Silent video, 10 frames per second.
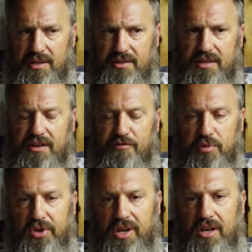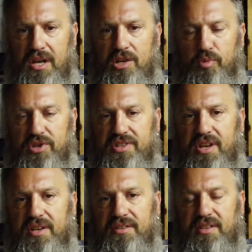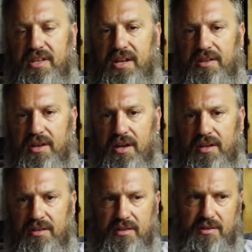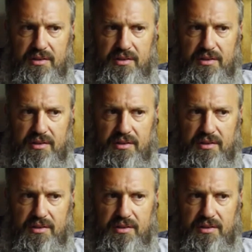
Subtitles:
instead of putting 90% into that thought,